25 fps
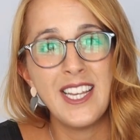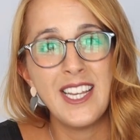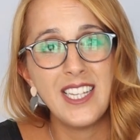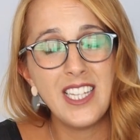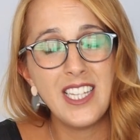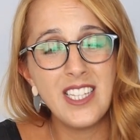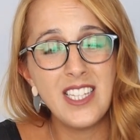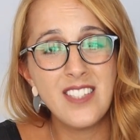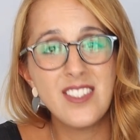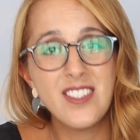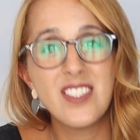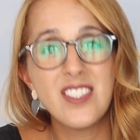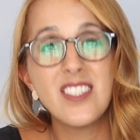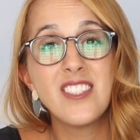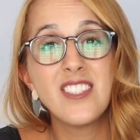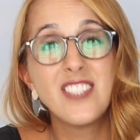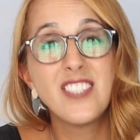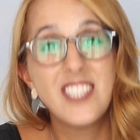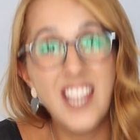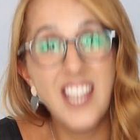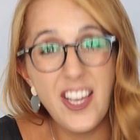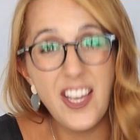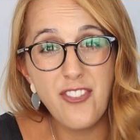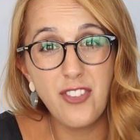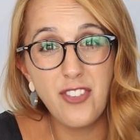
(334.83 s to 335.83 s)
It's
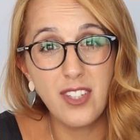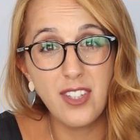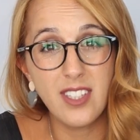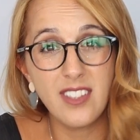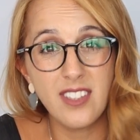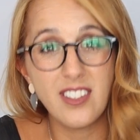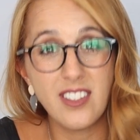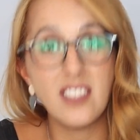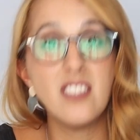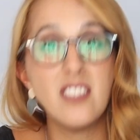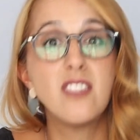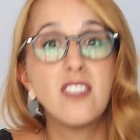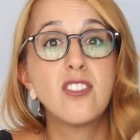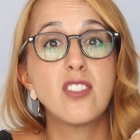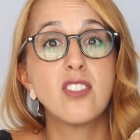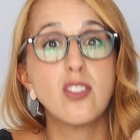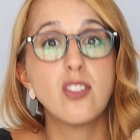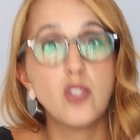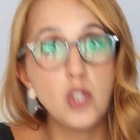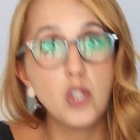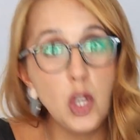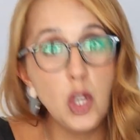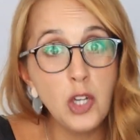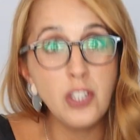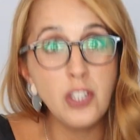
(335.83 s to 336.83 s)
definite, it's
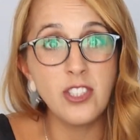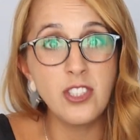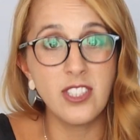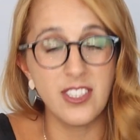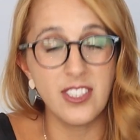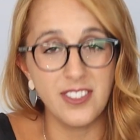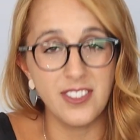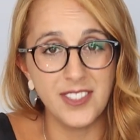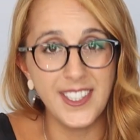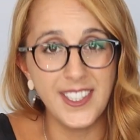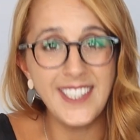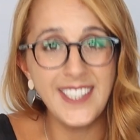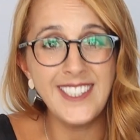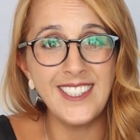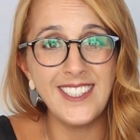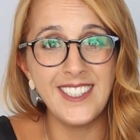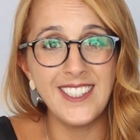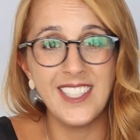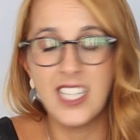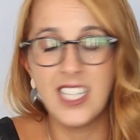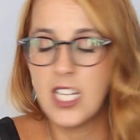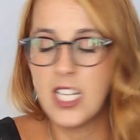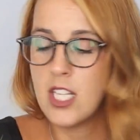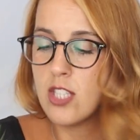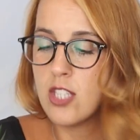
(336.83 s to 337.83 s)
certain, right?
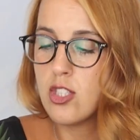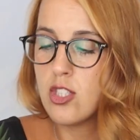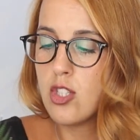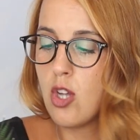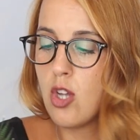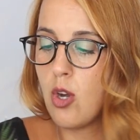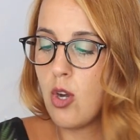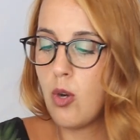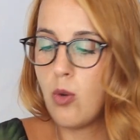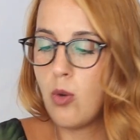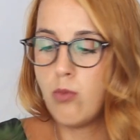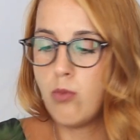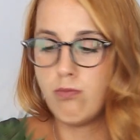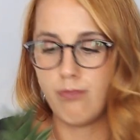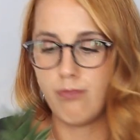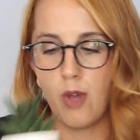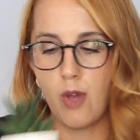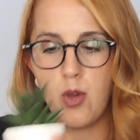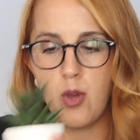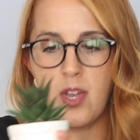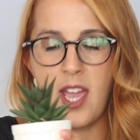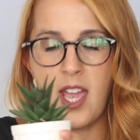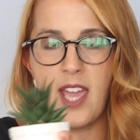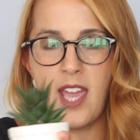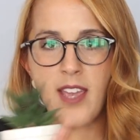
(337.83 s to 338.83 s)
So,
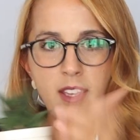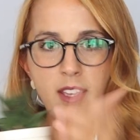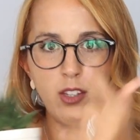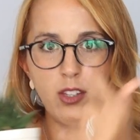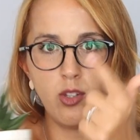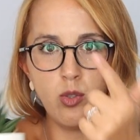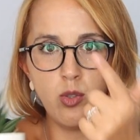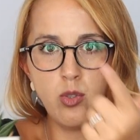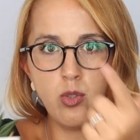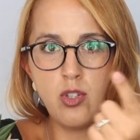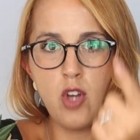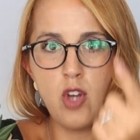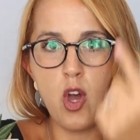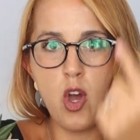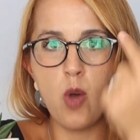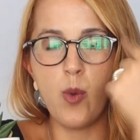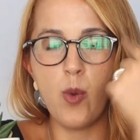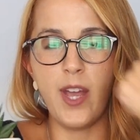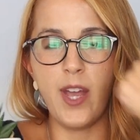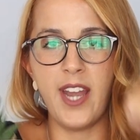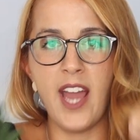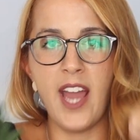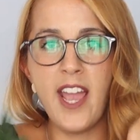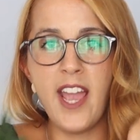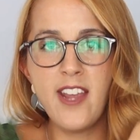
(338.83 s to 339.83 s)
okay, you know
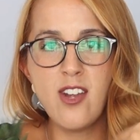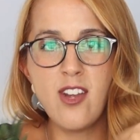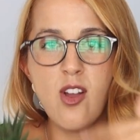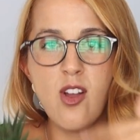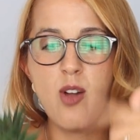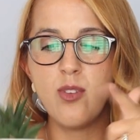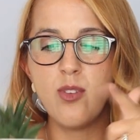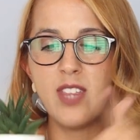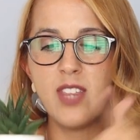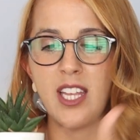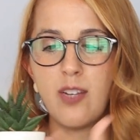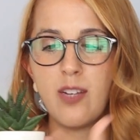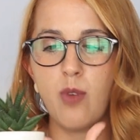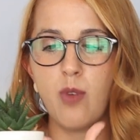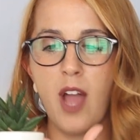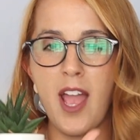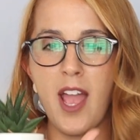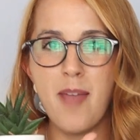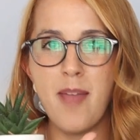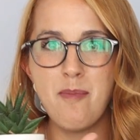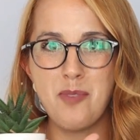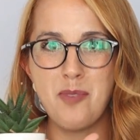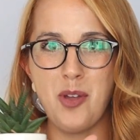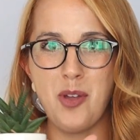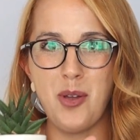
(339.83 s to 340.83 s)
and I know that I
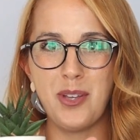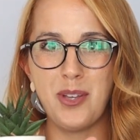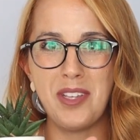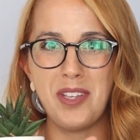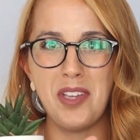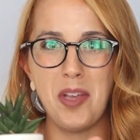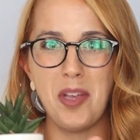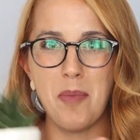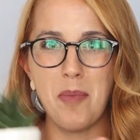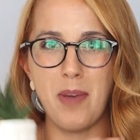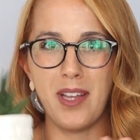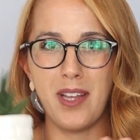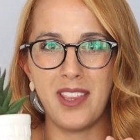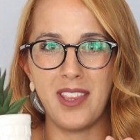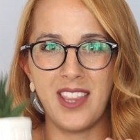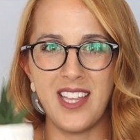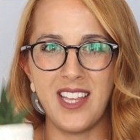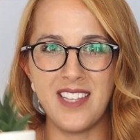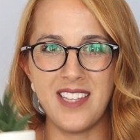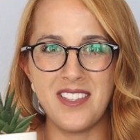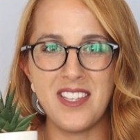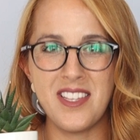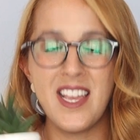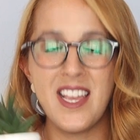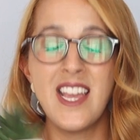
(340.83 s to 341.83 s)
am talking about
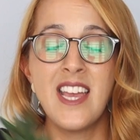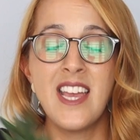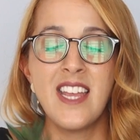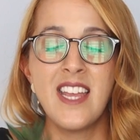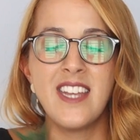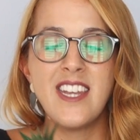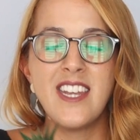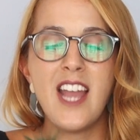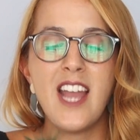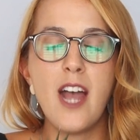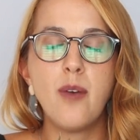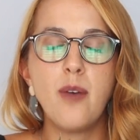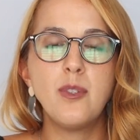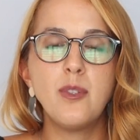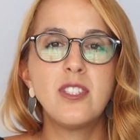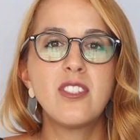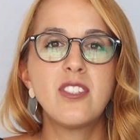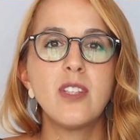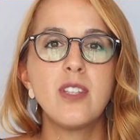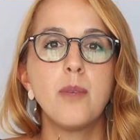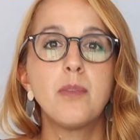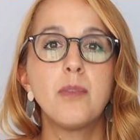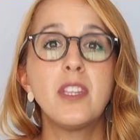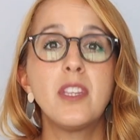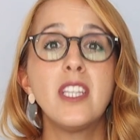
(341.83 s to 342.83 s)
this. Now it's
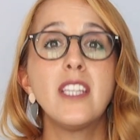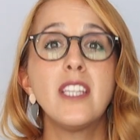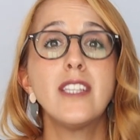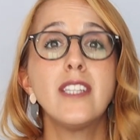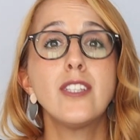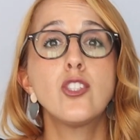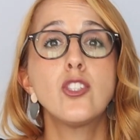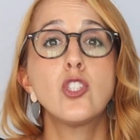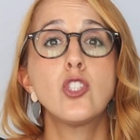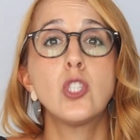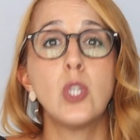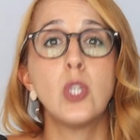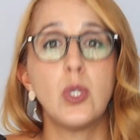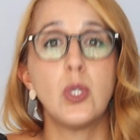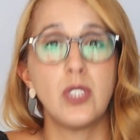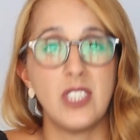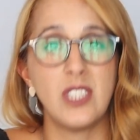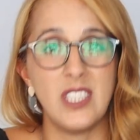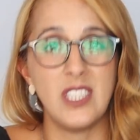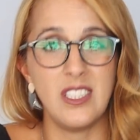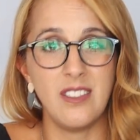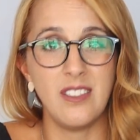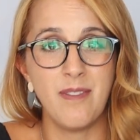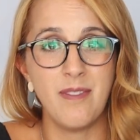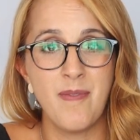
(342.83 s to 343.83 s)
something
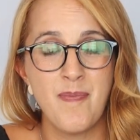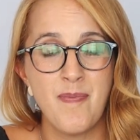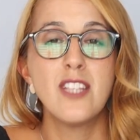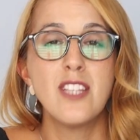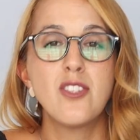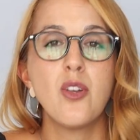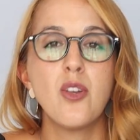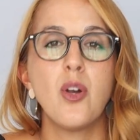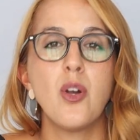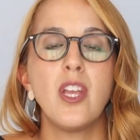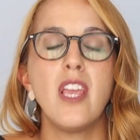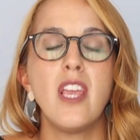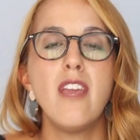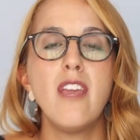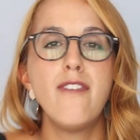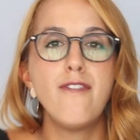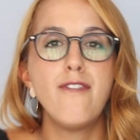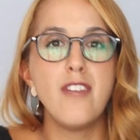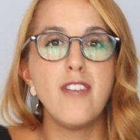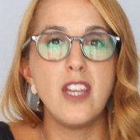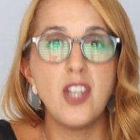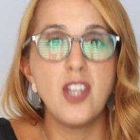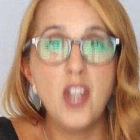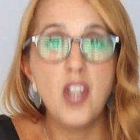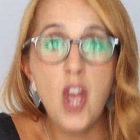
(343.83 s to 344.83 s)
certain. So if
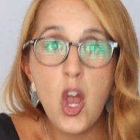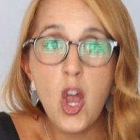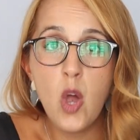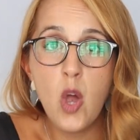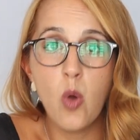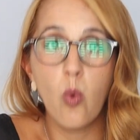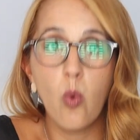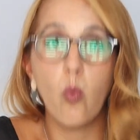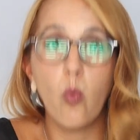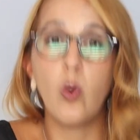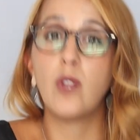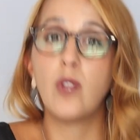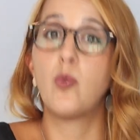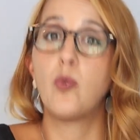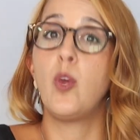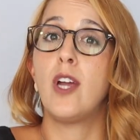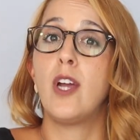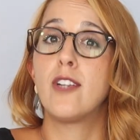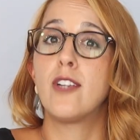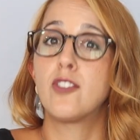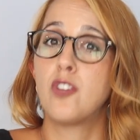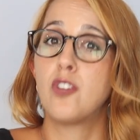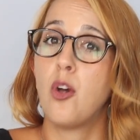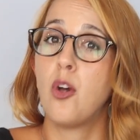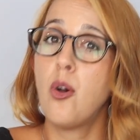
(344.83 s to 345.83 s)
we know what we
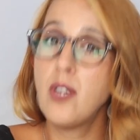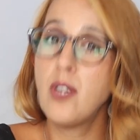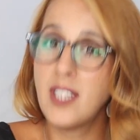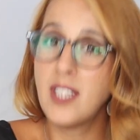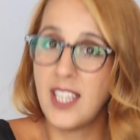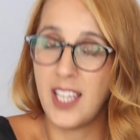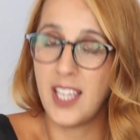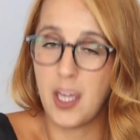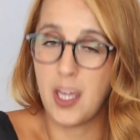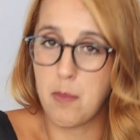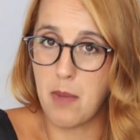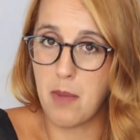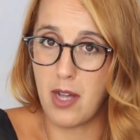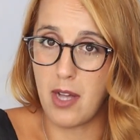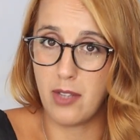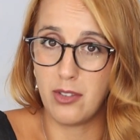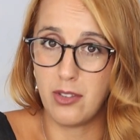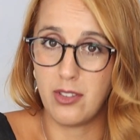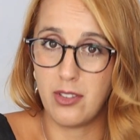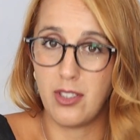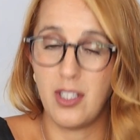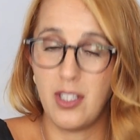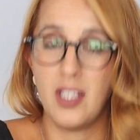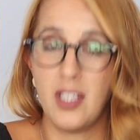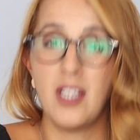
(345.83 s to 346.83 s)
are talking about,
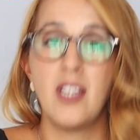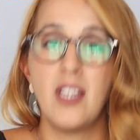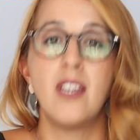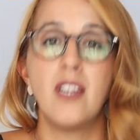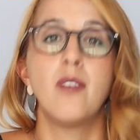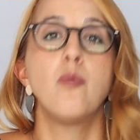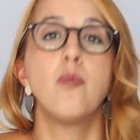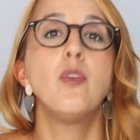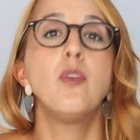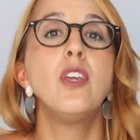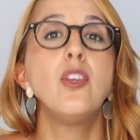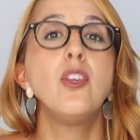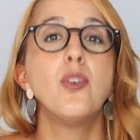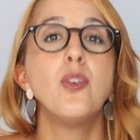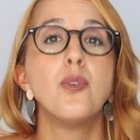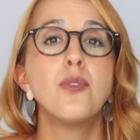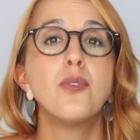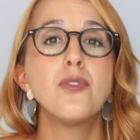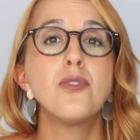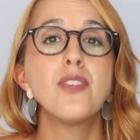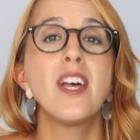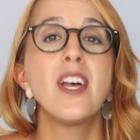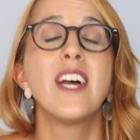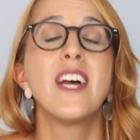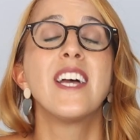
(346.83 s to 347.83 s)
we
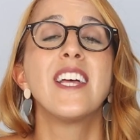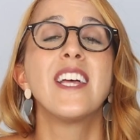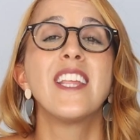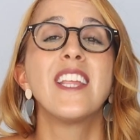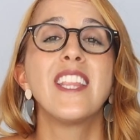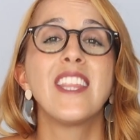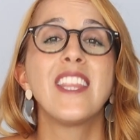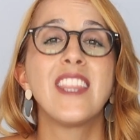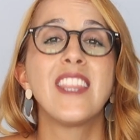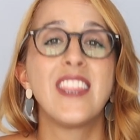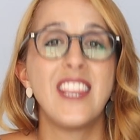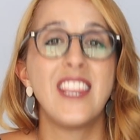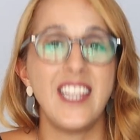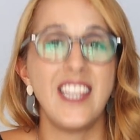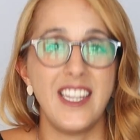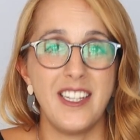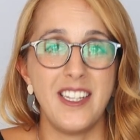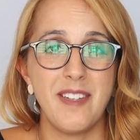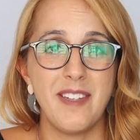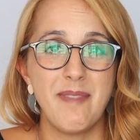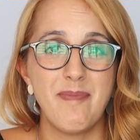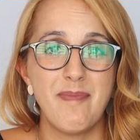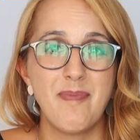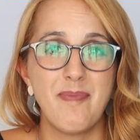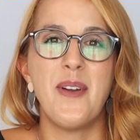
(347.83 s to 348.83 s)
use the,
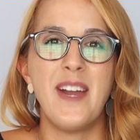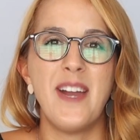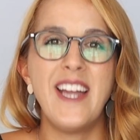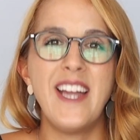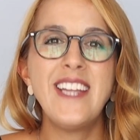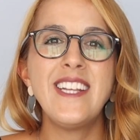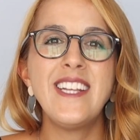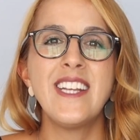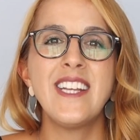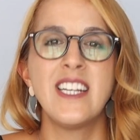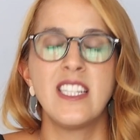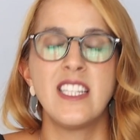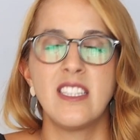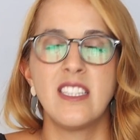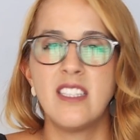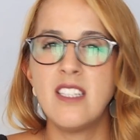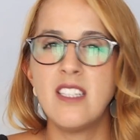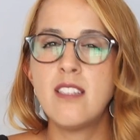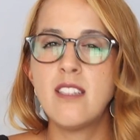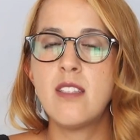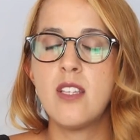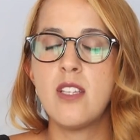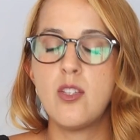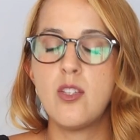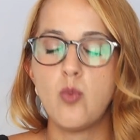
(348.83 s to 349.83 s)
all right?
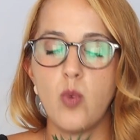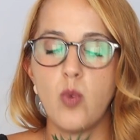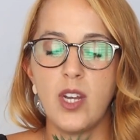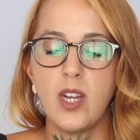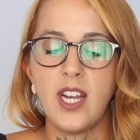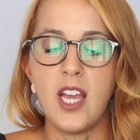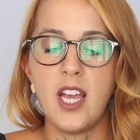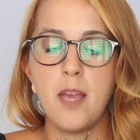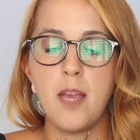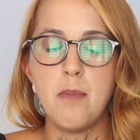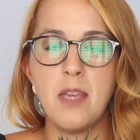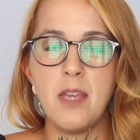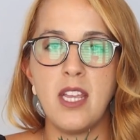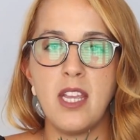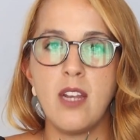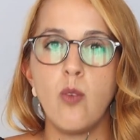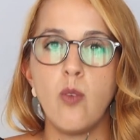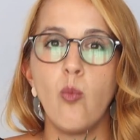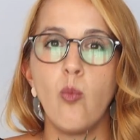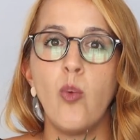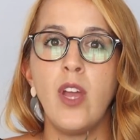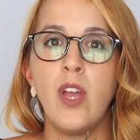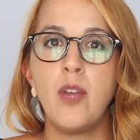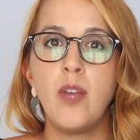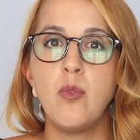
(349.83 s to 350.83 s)
This is what I mean
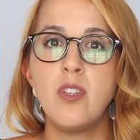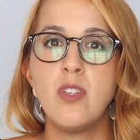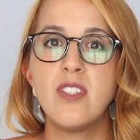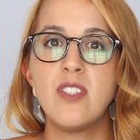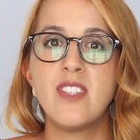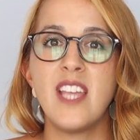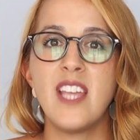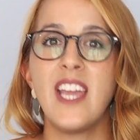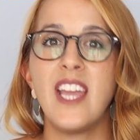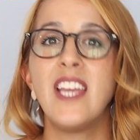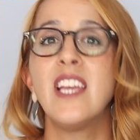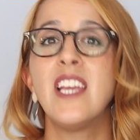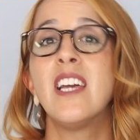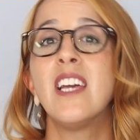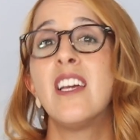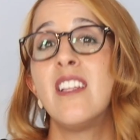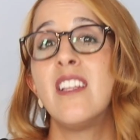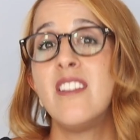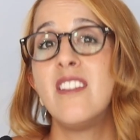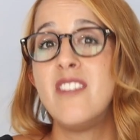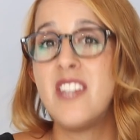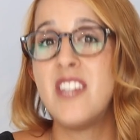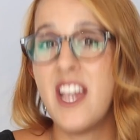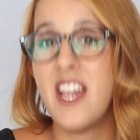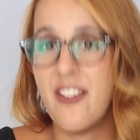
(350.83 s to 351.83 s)
when we say
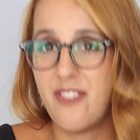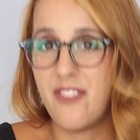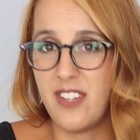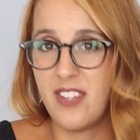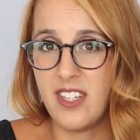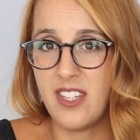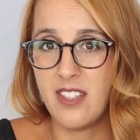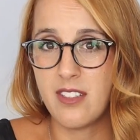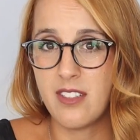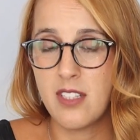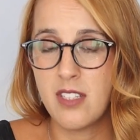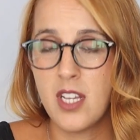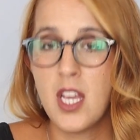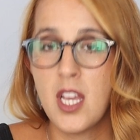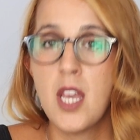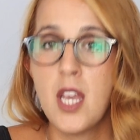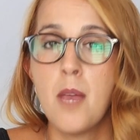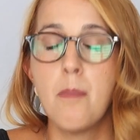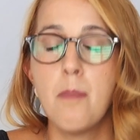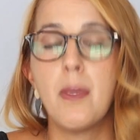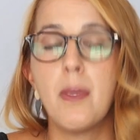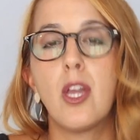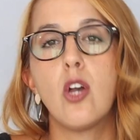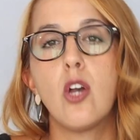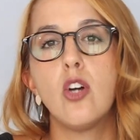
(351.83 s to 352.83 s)
definite.
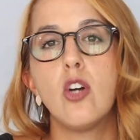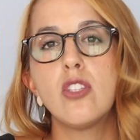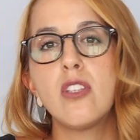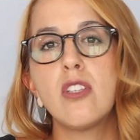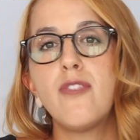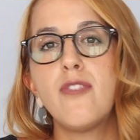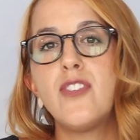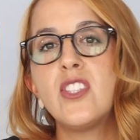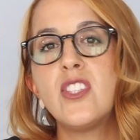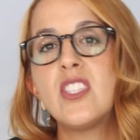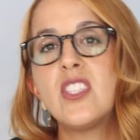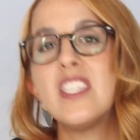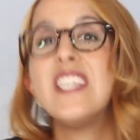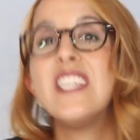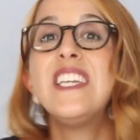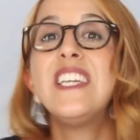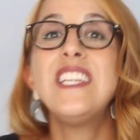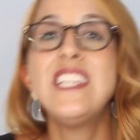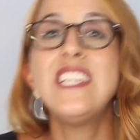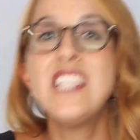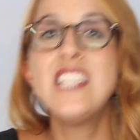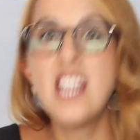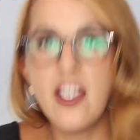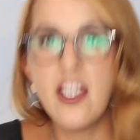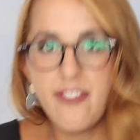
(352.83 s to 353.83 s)
Because if it's
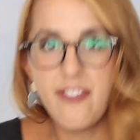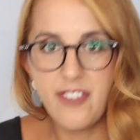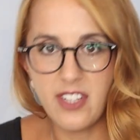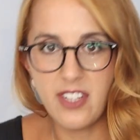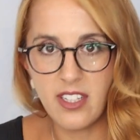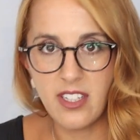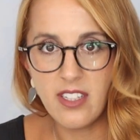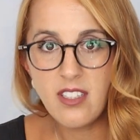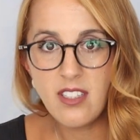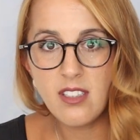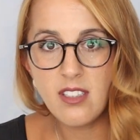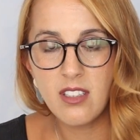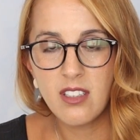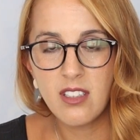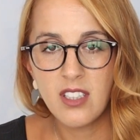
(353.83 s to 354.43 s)
indefinite,